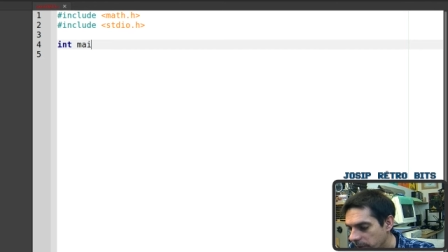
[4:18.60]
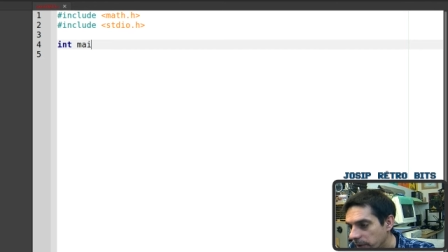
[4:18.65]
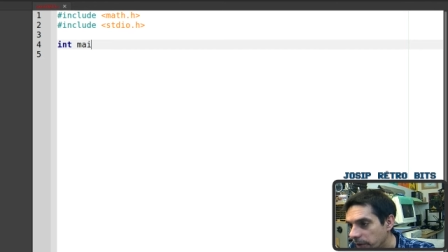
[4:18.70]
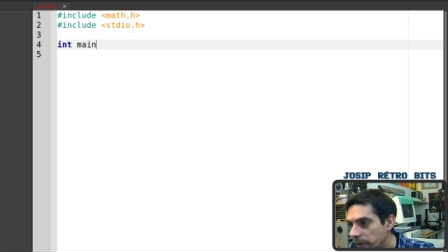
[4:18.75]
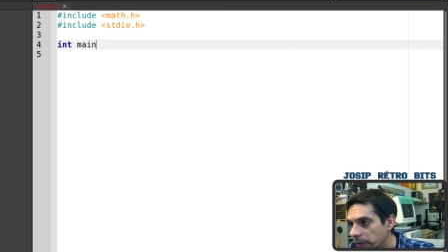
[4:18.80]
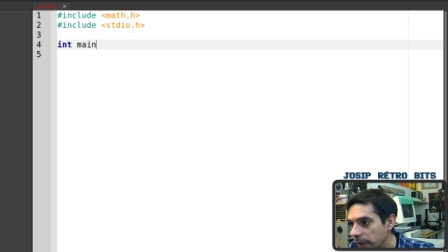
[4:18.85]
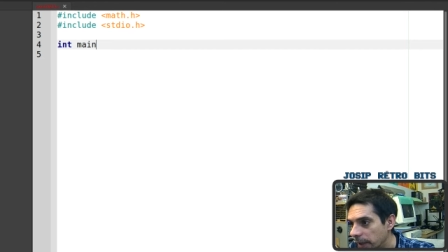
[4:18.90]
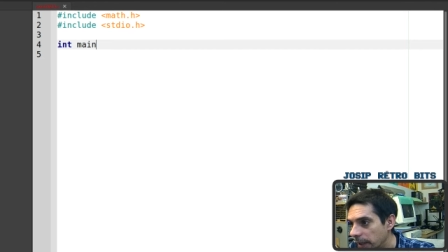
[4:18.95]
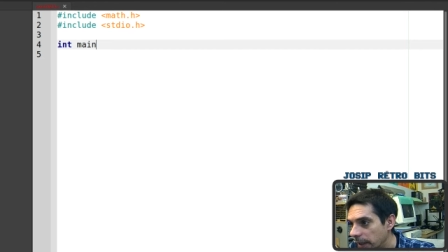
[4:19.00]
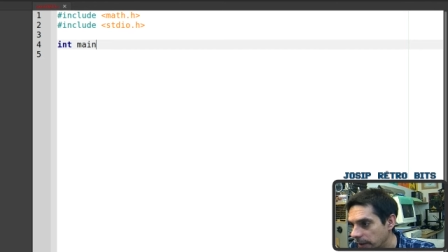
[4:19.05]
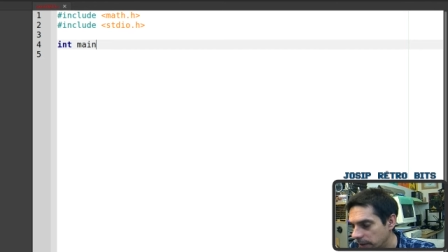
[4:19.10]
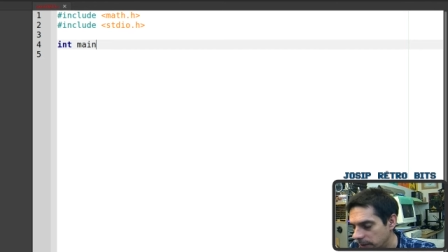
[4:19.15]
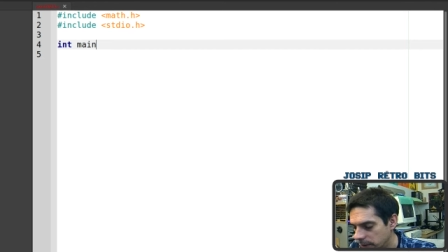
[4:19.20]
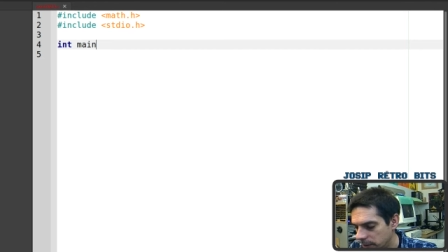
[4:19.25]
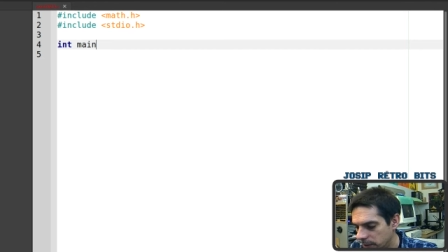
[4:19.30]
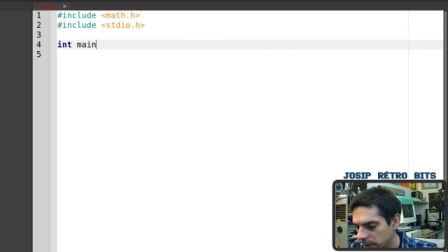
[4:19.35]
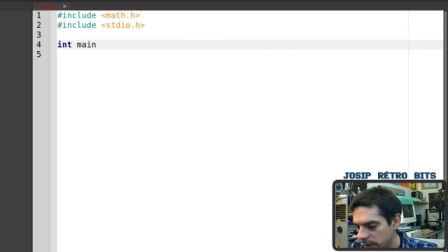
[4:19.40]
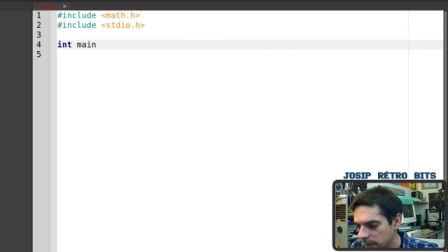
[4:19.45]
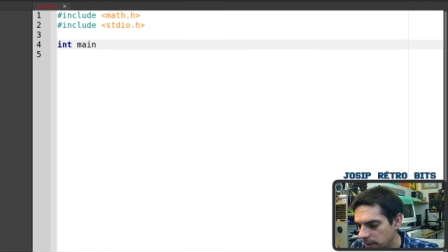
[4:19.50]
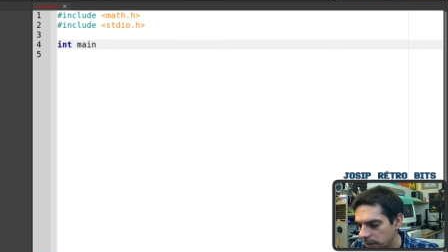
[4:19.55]
create
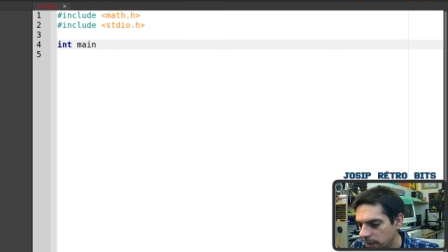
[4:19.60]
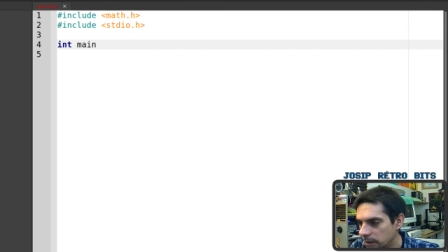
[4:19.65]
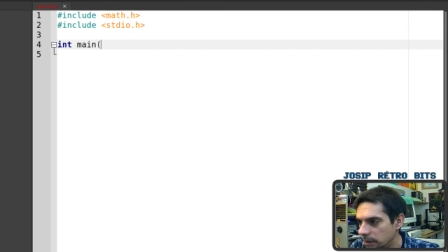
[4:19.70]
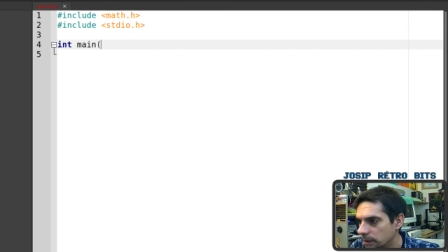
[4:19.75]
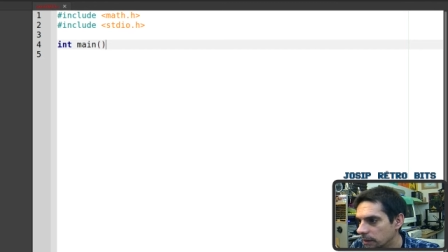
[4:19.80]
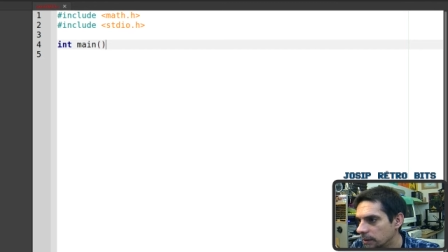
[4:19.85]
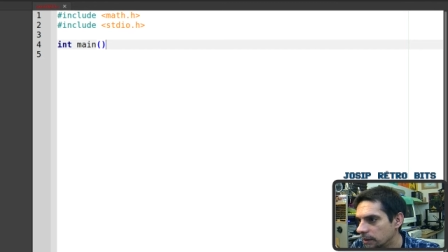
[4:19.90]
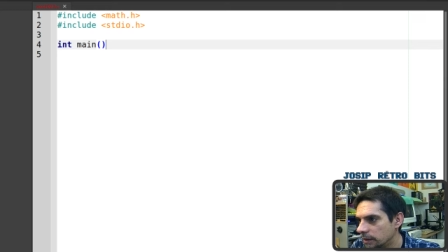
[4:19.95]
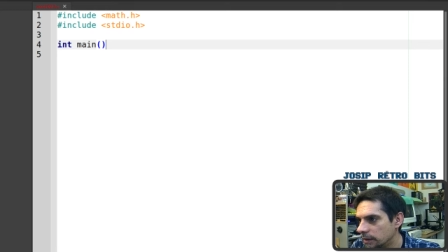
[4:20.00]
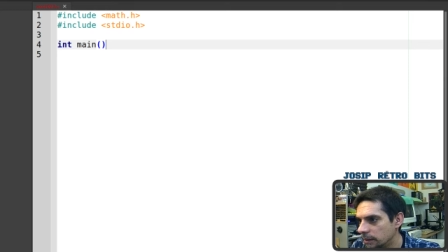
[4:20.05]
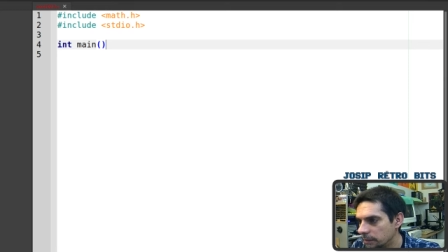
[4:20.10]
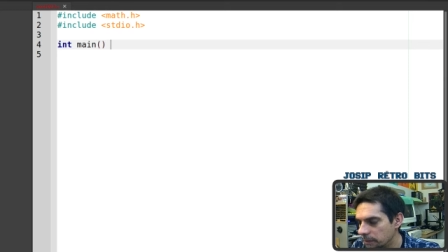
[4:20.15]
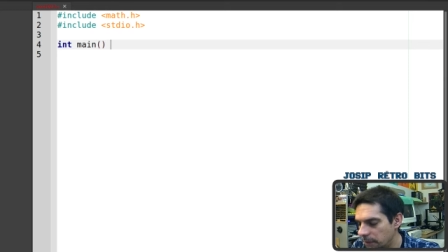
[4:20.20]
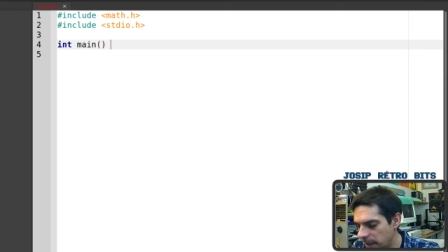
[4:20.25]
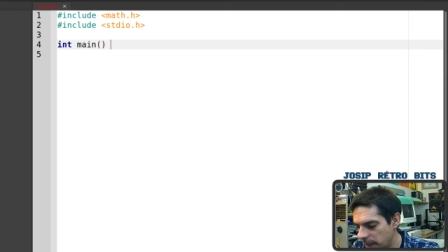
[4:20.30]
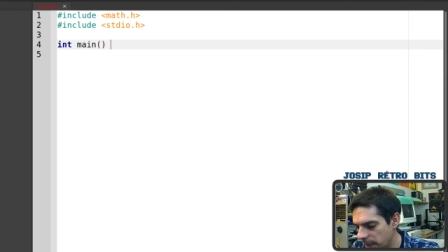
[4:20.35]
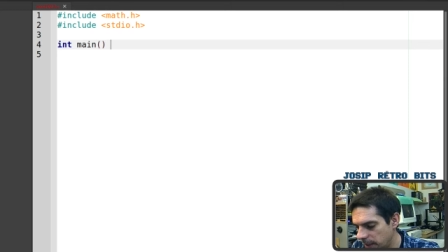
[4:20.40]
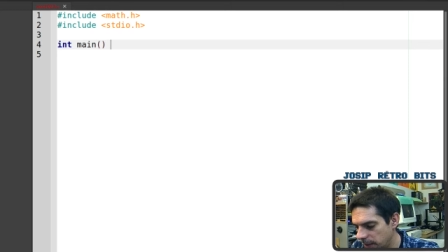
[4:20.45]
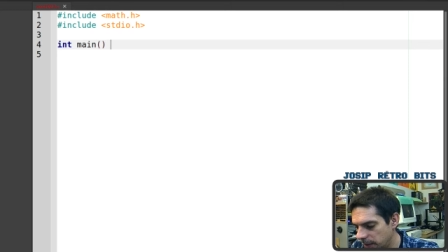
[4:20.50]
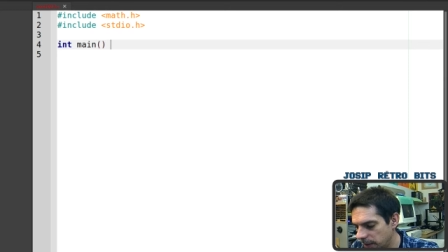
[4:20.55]

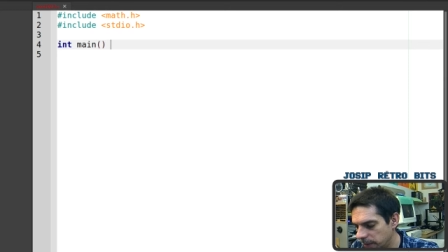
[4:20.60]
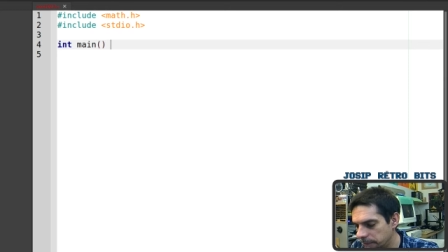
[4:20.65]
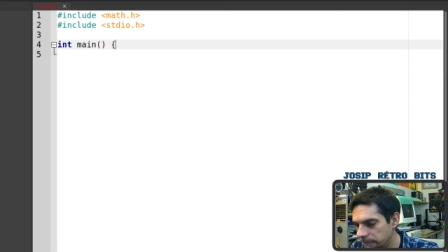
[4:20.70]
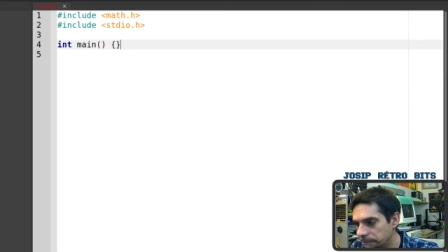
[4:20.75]
Main